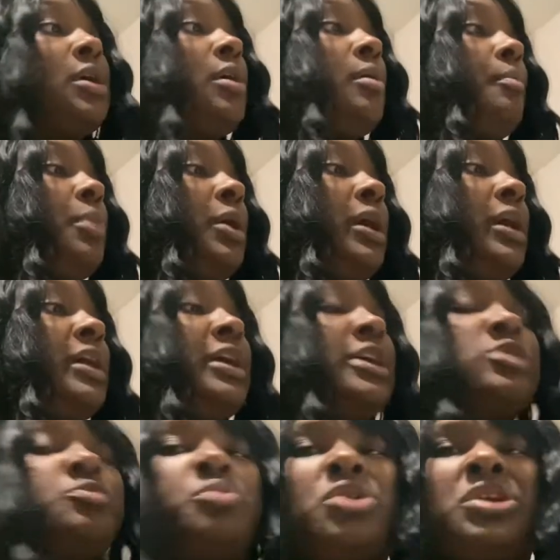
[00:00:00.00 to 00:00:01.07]
But
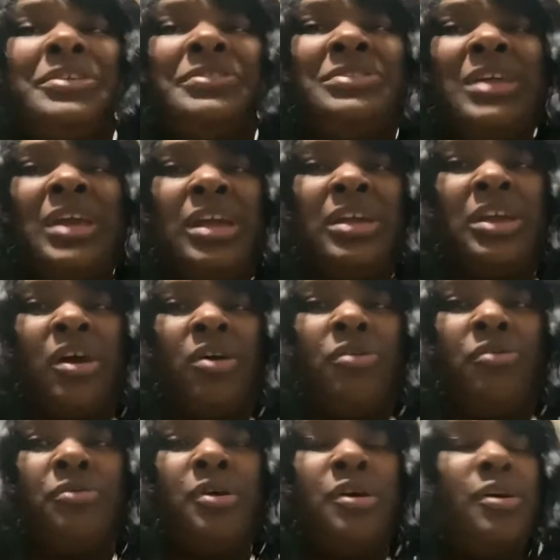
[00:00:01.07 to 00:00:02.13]
it's pretty thick,
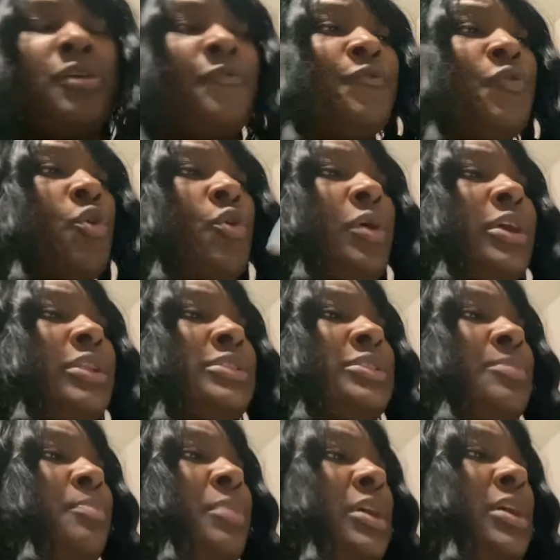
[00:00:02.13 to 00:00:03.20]
y'all, for it to
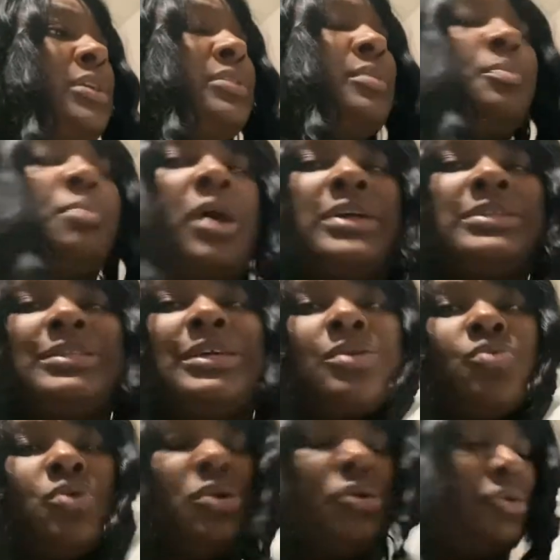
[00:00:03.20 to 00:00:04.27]
be the price that it
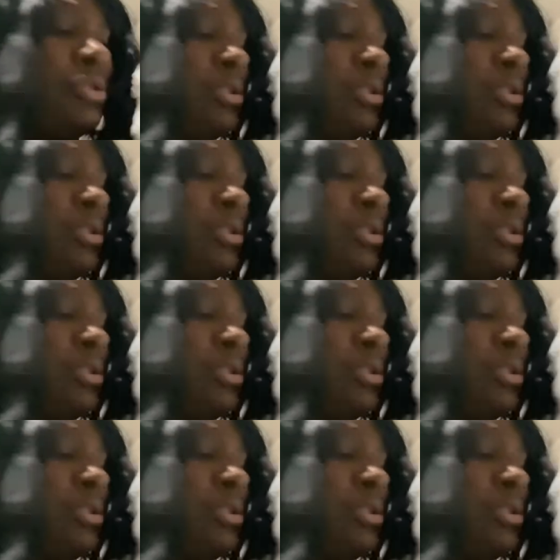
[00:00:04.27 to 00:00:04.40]
was.